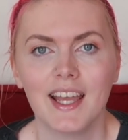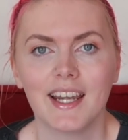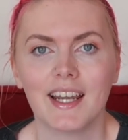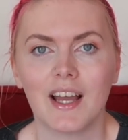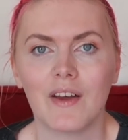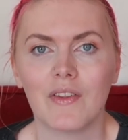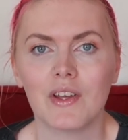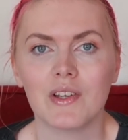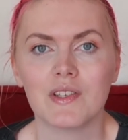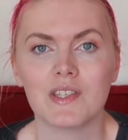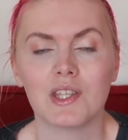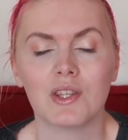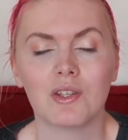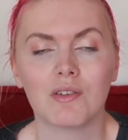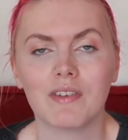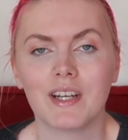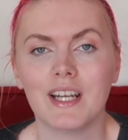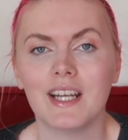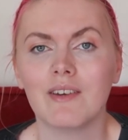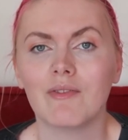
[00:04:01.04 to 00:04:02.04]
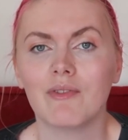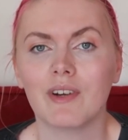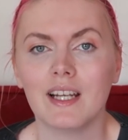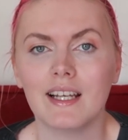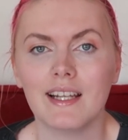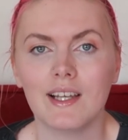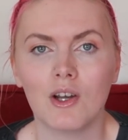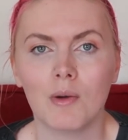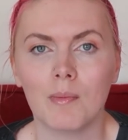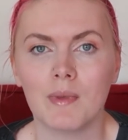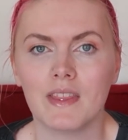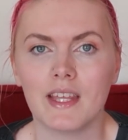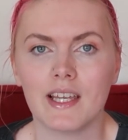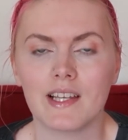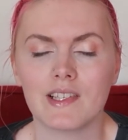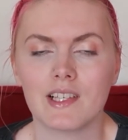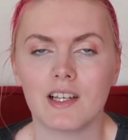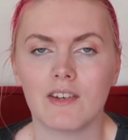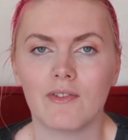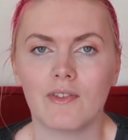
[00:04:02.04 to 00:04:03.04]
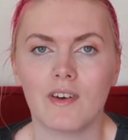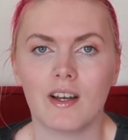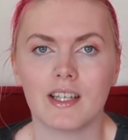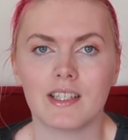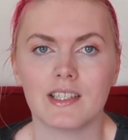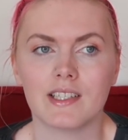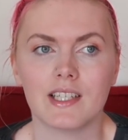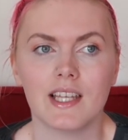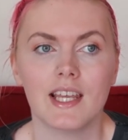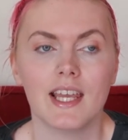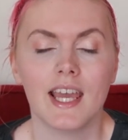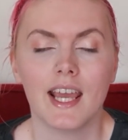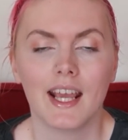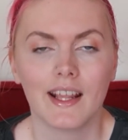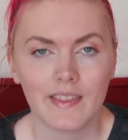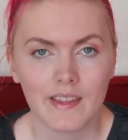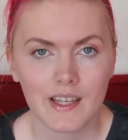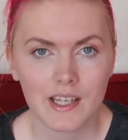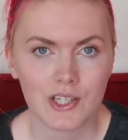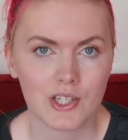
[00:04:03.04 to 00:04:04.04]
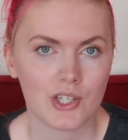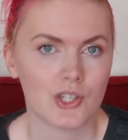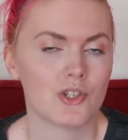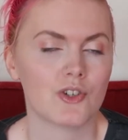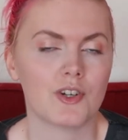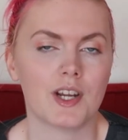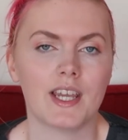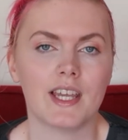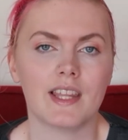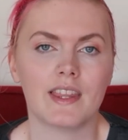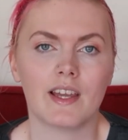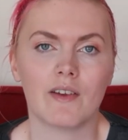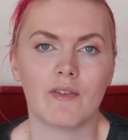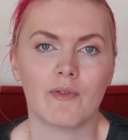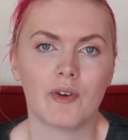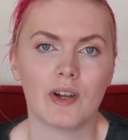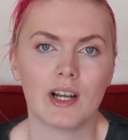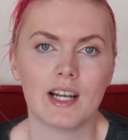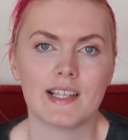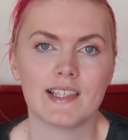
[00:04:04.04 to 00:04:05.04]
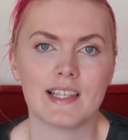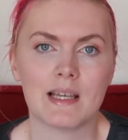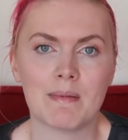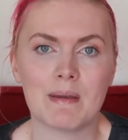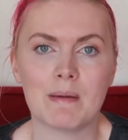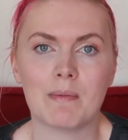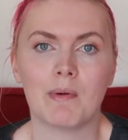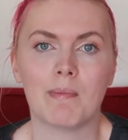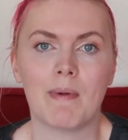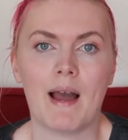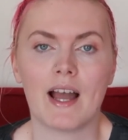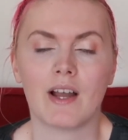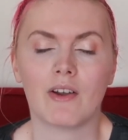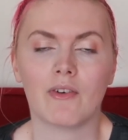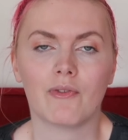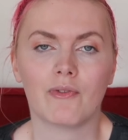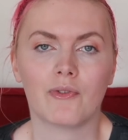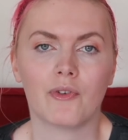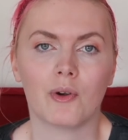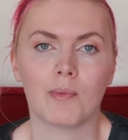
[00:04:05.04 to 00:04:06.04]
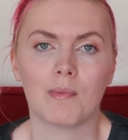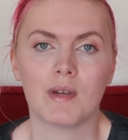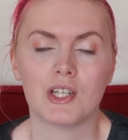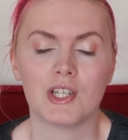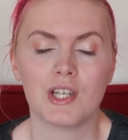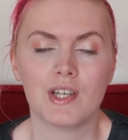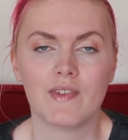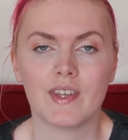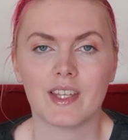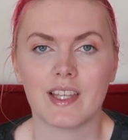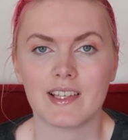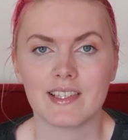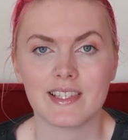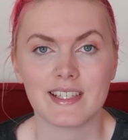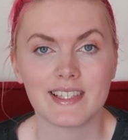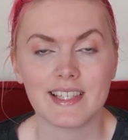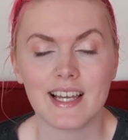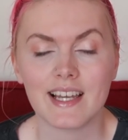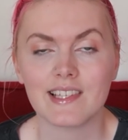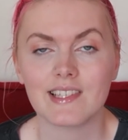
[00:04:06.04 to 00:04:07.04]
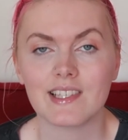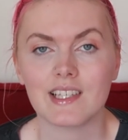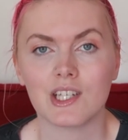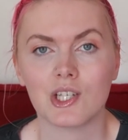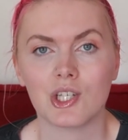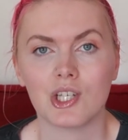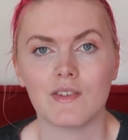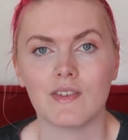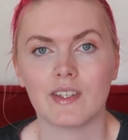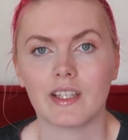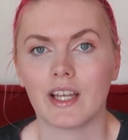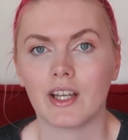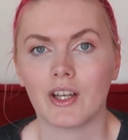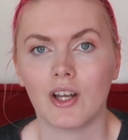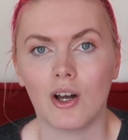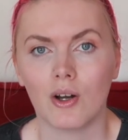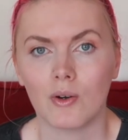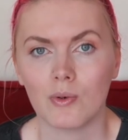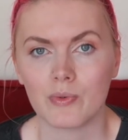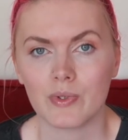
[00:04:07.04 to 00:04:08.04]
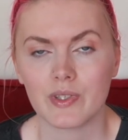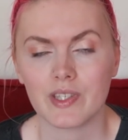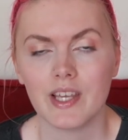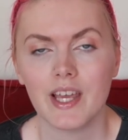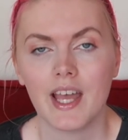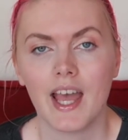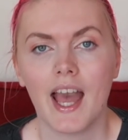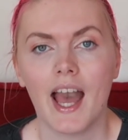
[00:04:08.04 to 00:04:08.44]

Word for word: Now those are three really common things I find in the industry that really set people back from achieving their success and achieving their goals.